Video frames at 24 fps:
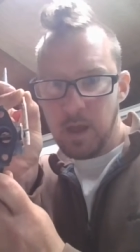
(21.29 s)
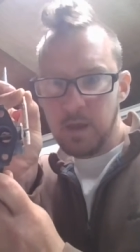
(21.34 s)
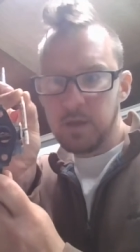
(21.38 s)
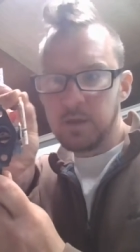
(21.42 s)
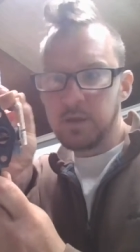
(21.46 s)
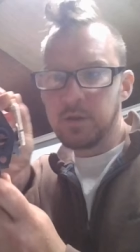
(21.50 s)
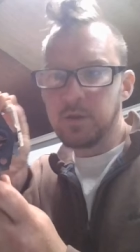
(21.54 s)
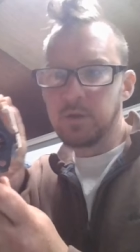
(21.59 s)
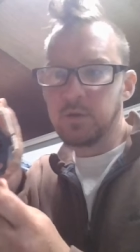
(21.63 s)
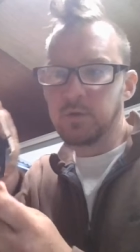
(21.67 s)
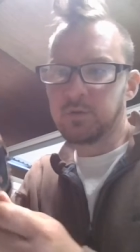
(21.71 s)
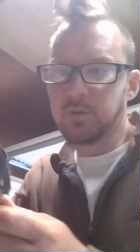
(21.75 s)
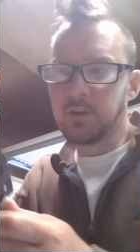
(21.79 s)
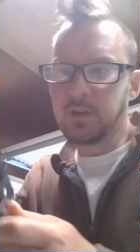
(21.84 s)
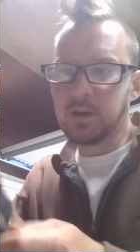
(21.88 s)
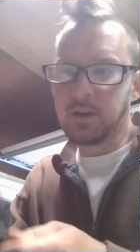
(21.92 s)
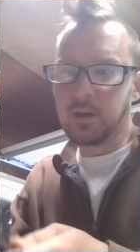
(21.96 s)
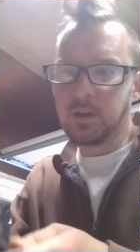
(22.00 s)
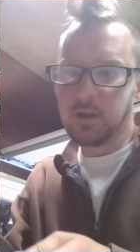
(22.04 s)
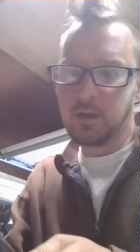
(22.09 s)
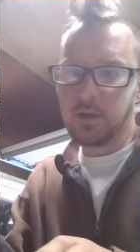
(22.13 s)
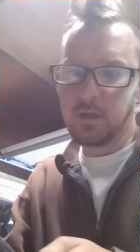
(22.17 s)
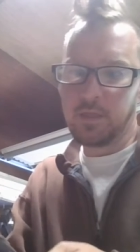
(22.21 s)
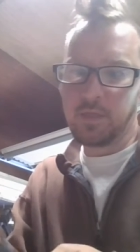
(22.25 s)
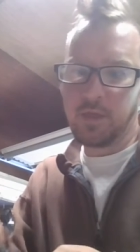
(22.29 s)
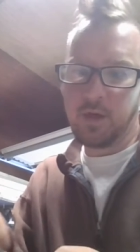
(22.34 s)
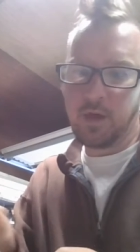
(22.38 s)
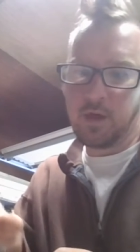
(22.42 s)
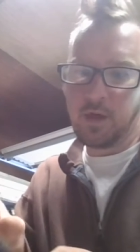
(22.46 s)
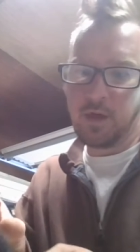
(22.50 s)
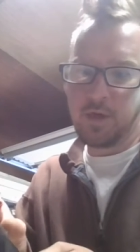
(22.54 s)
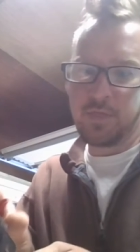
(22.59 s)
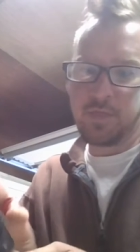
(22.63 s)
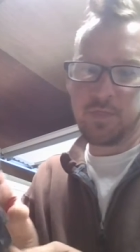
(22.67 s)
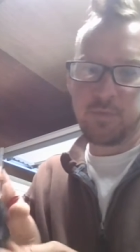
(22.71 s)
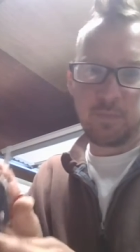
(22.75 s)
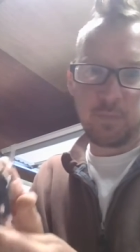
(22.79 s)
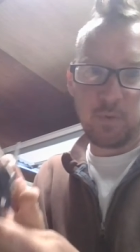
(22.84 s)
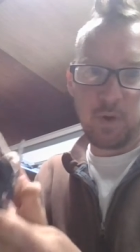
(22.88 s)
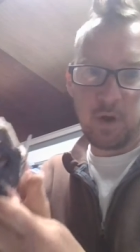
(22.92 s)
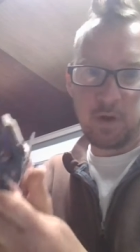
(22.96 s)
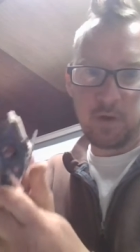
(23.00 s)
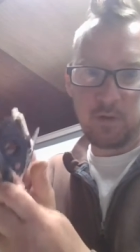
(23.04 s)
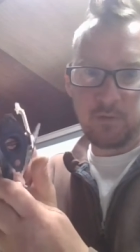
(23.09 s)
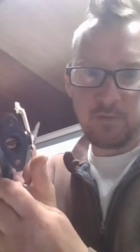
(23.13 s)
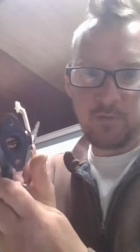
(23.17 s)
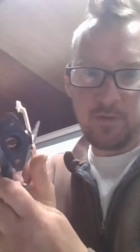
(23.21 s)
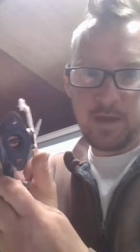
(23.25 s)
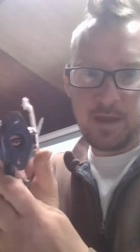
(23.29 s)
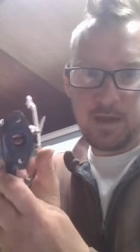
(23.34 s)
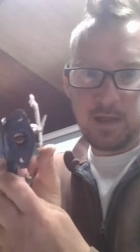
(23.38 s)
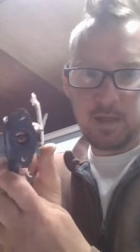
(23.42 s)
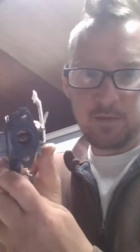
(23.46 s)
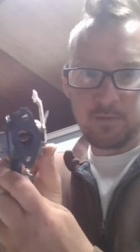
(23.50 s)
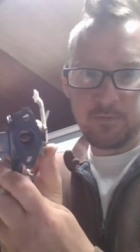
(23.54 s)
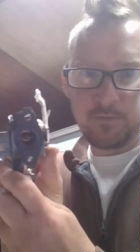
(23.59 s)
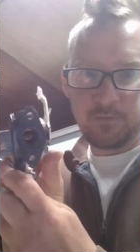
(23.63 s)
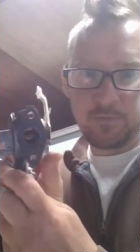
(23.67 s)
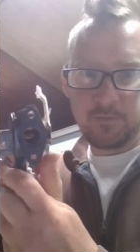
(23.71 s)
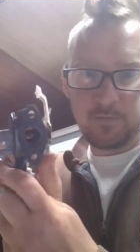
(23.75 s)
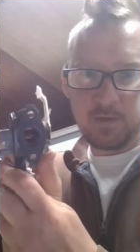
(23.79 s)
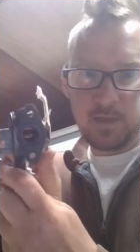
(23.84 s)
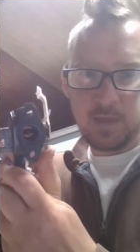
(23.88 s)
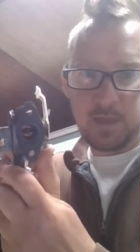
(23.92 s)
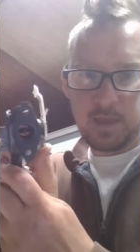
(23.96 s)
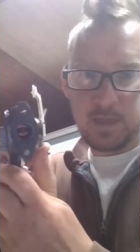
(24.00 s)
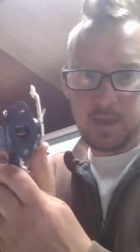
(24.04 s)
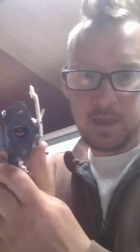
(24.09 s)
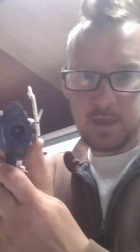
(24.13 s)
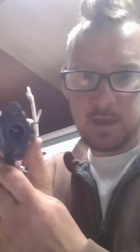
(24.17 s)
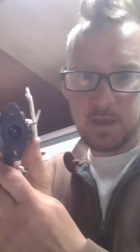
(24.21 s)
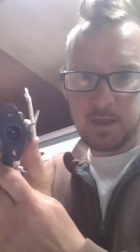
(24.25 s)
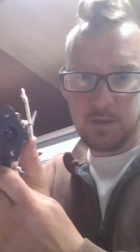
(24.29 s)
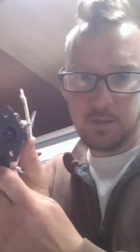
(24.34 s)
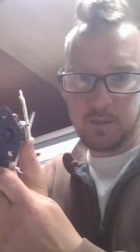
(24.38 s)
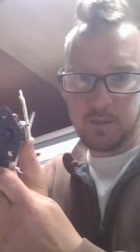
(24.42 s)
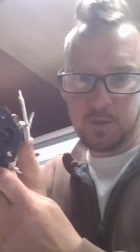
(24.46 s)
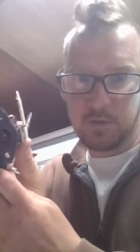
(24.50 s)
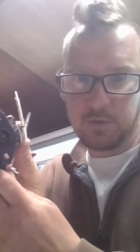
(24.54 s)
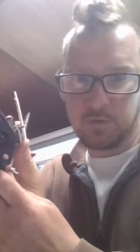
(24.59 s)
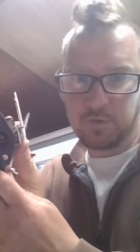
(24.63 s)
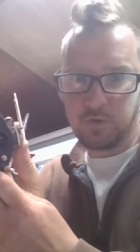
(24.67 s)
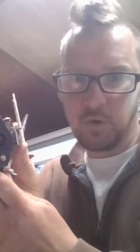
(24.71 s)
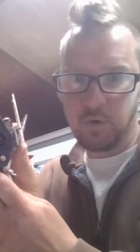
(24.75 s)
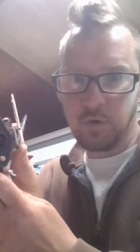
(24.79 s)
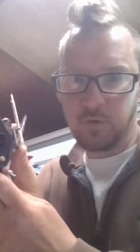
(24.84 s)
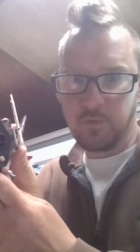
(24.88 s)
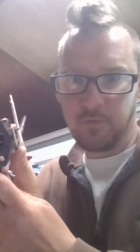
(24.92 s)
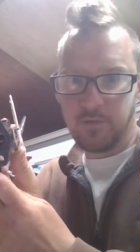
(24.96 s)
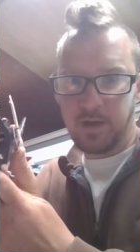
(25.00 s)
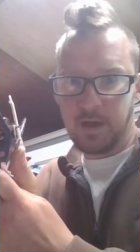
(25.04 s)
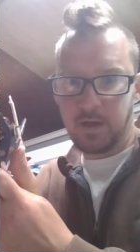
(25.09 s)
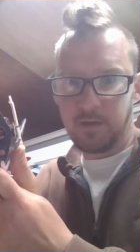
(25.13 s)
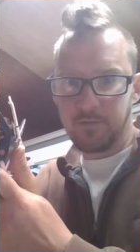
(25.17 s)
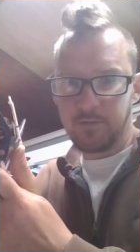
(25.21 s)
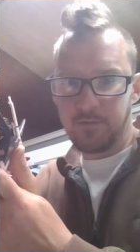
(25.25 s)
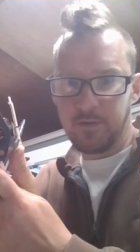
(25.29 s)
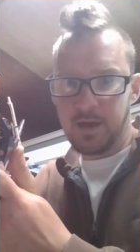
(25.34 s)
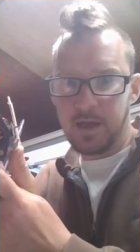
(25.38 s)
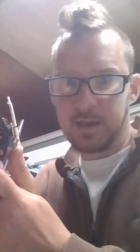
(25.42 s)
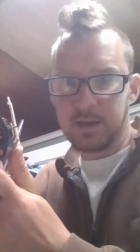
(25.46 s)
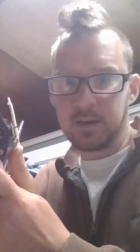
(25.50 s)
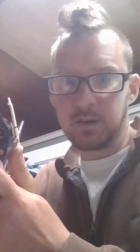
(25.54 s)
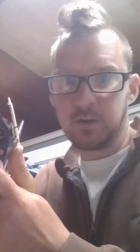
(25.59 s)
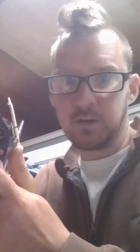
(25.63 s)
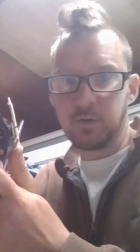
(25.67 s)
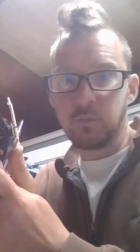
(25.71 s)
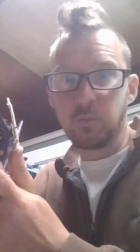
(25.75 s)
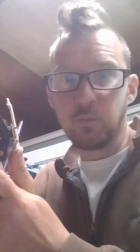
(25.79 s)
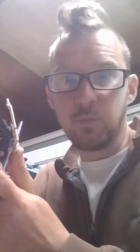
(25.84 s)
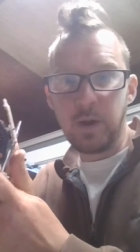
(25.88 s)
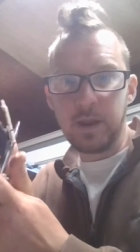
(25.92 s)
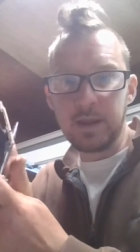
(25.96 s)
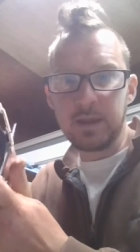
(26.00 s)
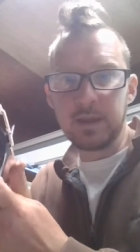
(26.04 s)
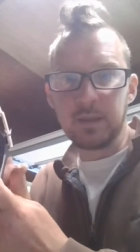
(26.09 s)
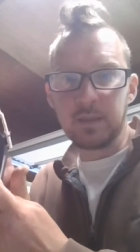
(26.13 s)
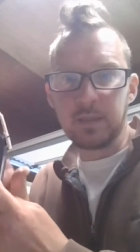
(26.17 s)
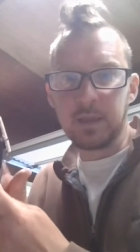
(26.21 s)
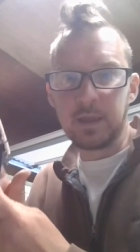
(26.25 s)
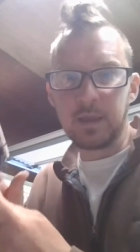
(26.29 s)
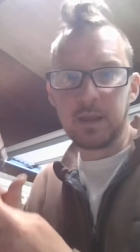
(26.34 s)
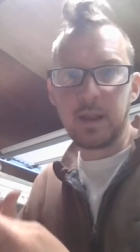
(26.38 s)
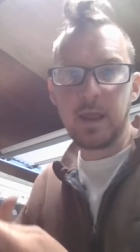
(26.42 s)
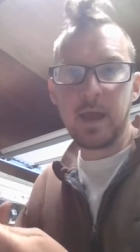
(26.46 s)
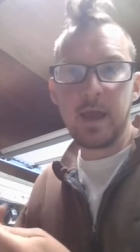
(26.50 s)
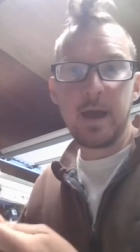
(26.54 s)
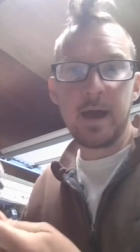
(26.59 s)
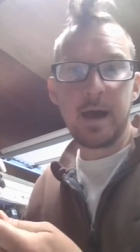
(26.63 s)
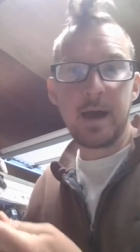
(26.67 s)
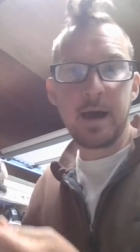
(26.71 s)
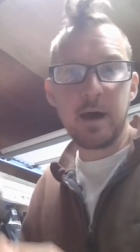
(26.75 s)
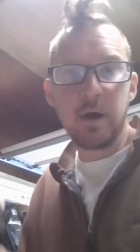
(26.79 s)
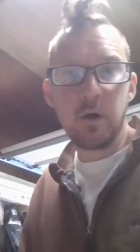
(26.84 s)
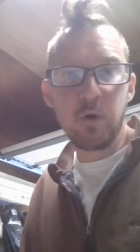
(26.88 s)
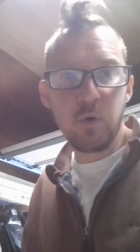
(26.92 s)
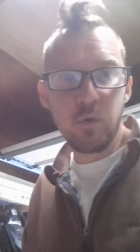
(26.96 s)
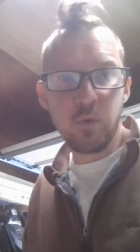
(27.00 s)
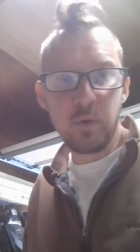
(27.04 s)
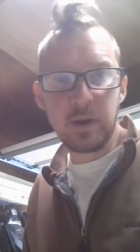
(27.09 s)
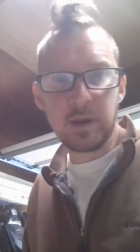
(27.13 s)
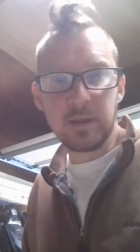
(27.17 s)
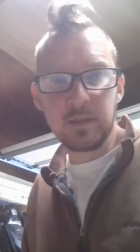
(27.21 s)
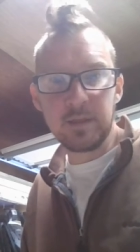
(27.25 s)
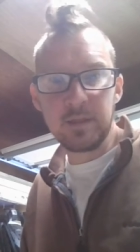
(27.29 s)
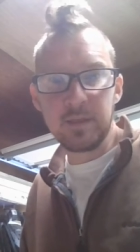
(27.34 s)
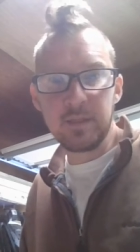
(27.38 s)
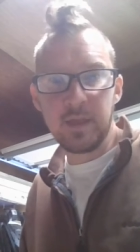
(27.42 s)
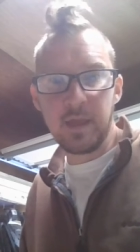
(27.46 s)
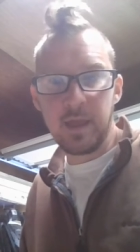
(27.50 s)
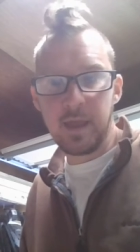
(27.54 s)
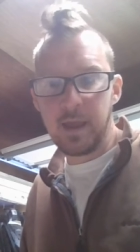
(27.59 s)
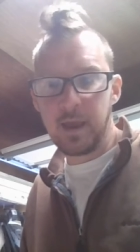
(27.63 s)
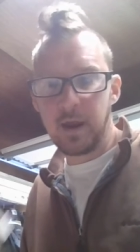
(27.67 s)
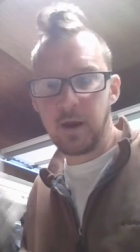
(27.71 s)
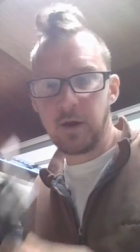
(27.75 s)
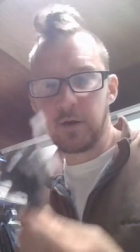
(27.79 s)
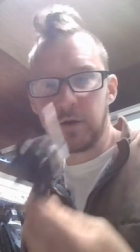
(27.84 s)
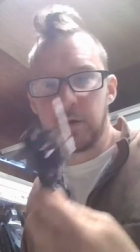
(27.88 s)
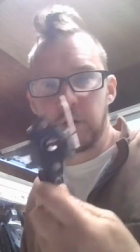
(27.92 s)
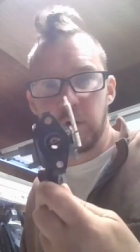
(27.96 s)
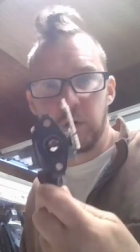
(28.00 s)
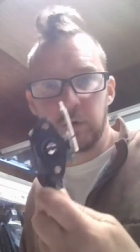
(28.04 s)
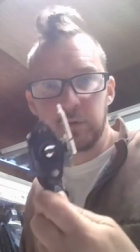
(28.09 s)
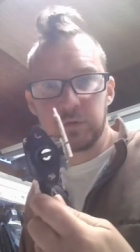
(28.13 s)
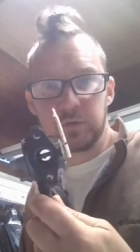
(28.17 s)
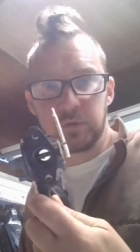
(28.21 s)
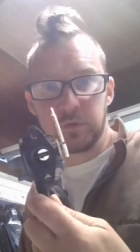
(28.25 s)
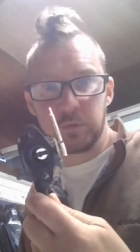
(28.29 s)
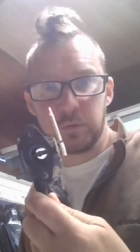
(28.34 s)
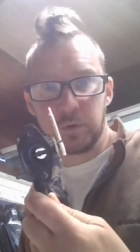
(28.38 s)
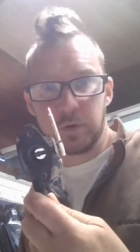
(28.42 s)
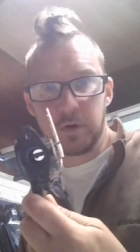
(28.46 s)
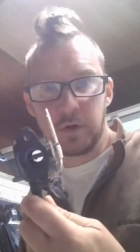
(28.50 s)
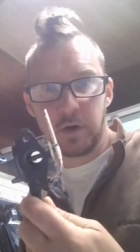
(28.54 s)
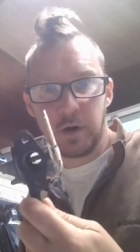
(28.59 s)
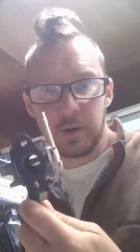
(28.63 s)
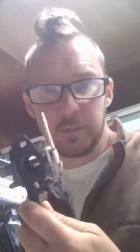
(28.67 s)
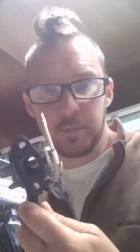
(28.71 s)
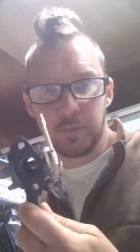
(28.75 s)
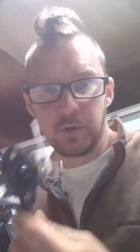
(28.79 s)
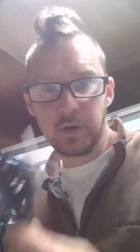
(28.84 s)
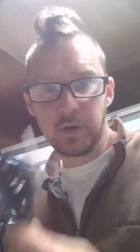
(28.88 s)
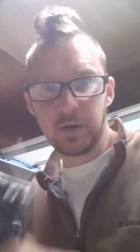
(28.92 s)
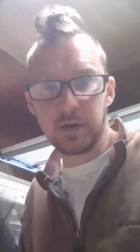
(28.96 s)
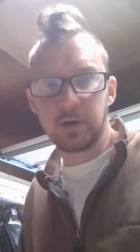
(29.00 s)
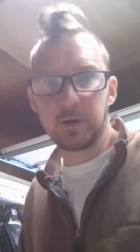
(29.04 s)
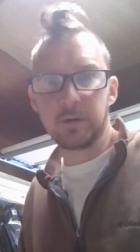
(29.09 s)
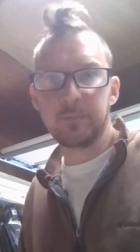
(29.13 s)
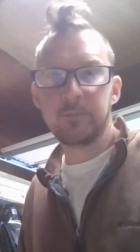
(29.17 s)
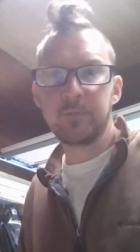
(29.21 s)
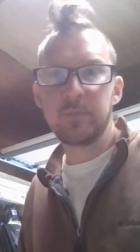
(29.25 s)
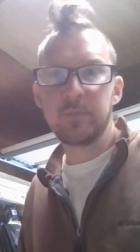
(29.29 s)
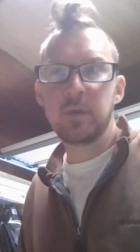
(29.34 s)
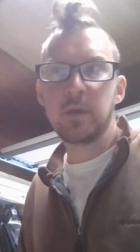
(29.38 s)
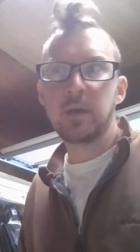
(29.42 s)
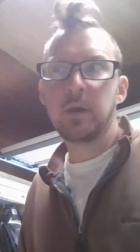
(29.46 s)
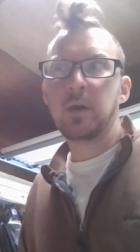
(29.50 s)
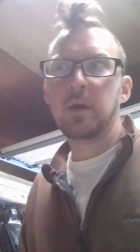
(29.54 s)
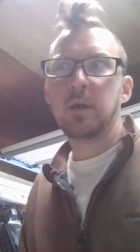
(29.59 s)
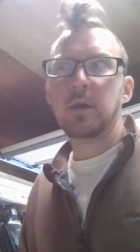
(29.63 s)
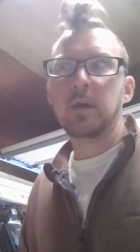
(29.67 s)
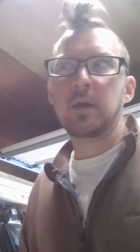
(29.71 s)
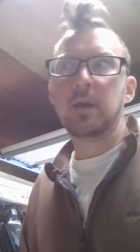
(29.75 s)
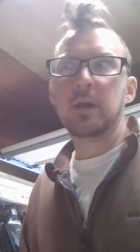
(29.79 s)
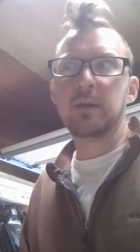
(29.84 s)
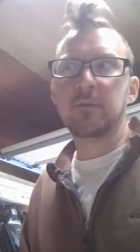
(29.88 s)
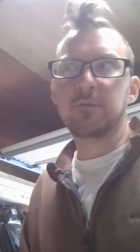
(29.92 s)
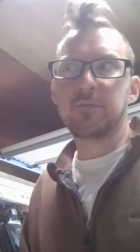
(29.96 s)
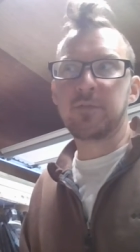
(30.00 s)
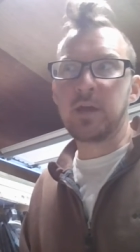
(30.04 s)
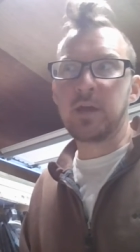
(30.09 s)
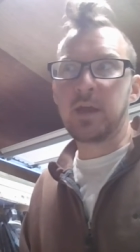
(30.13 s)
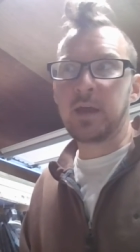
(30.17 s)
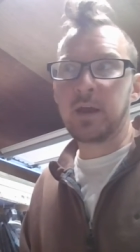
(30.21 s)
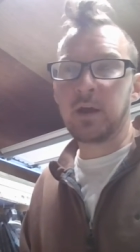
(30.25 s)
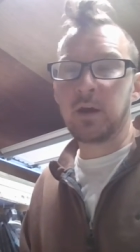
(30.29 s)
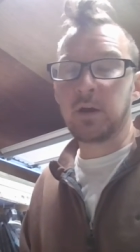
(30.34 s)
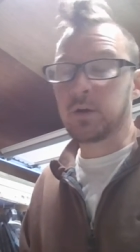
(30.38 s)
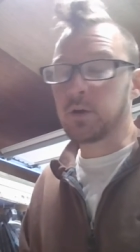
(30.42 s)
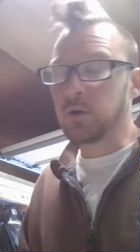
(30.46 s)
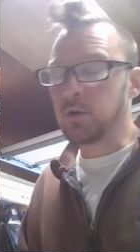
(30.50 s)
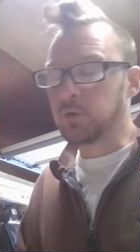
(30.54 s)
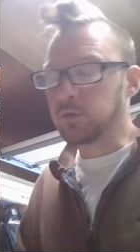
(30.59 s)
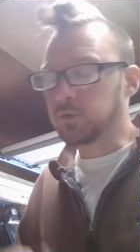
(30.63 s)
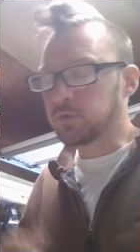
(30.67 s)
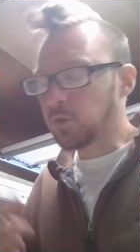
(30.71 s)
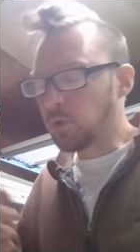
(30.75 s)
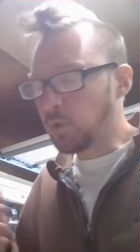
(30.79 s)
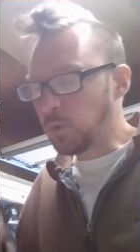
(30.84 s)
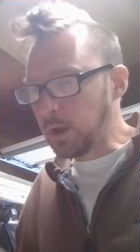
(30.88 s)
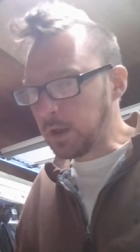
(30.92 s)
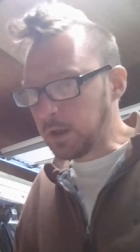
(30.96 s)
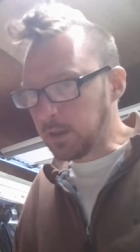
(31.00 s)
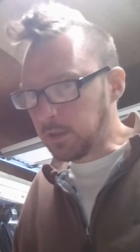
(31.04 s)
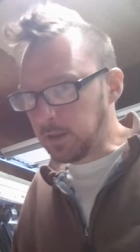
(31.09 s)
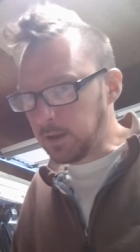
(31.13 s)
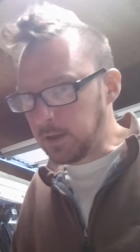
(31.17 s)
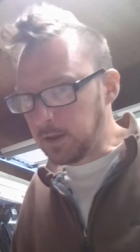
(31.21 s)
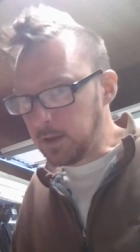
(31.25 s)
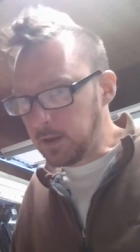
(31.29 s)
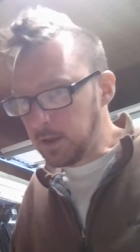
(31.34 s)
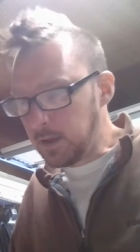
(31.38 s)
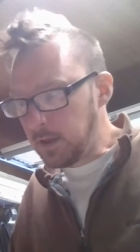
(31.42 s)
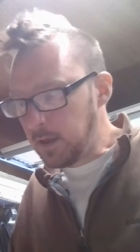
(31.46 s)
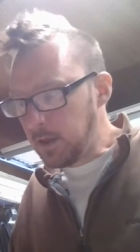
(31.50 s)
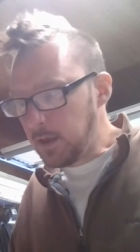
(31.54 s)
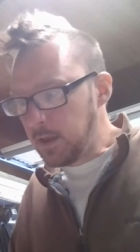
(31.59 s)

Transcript: Using the throttle valve and the choke valve, I can regulate how quickly the air goes through a carburetor. If the air goes quickly,